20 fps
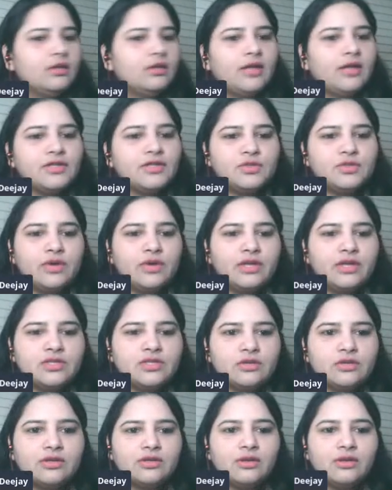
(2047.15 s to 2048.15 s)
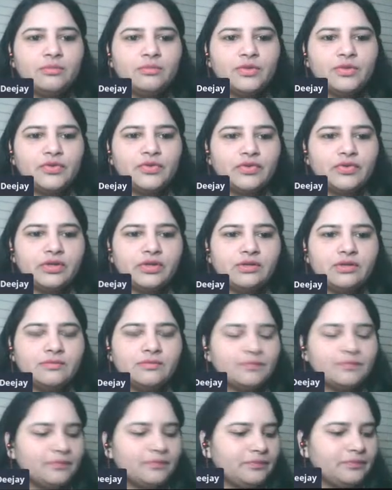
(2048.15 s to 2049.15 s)
That's why it's on the number three.
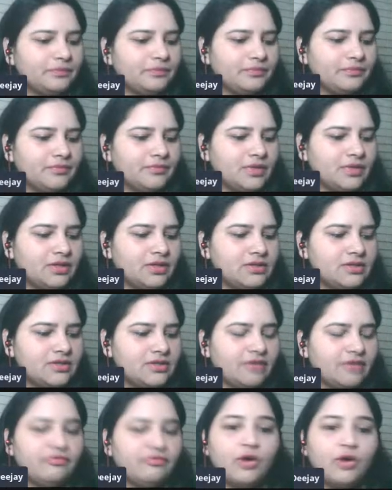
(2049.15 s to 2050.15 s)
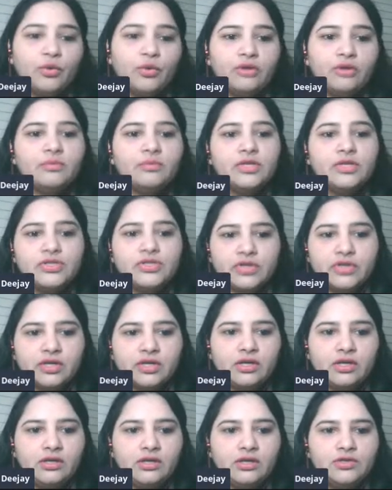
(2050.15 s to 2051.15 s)
Because I found it a bit
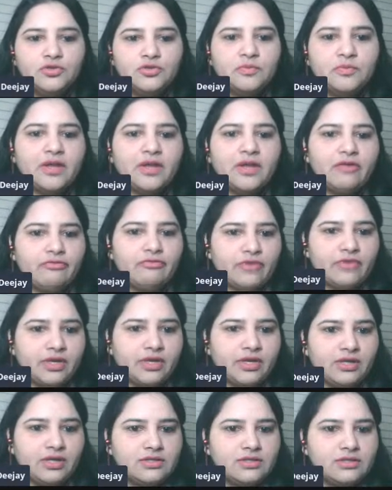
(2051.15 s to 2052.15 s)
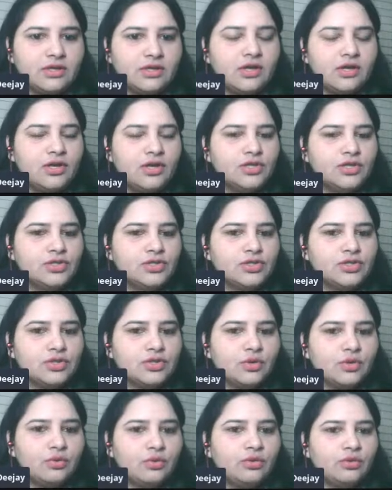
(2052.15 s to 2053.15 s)
tricky to paraphrase.
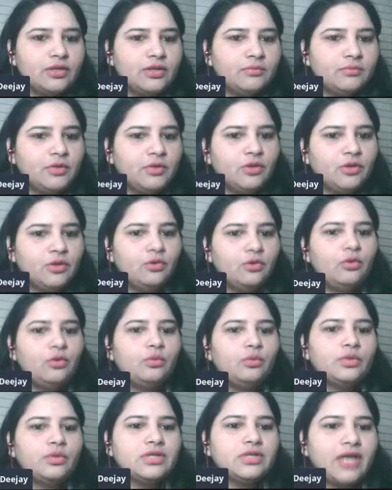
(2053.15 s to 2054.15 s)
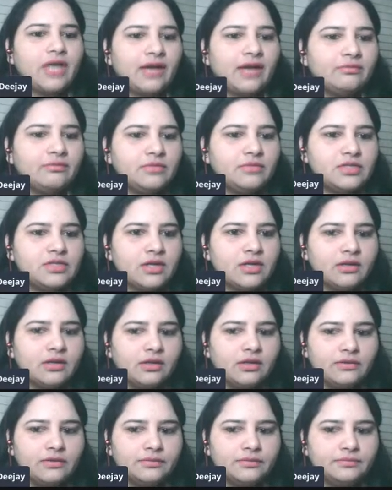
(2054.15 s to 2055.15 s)
So let me know what can be done
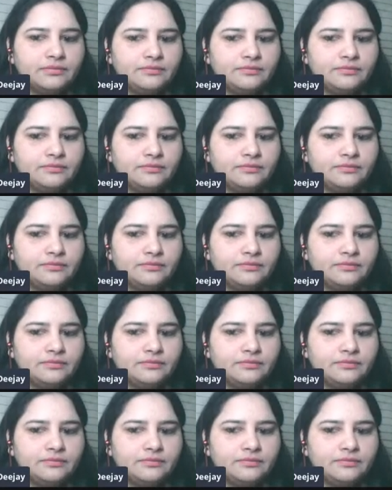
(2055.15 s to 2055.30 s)
here.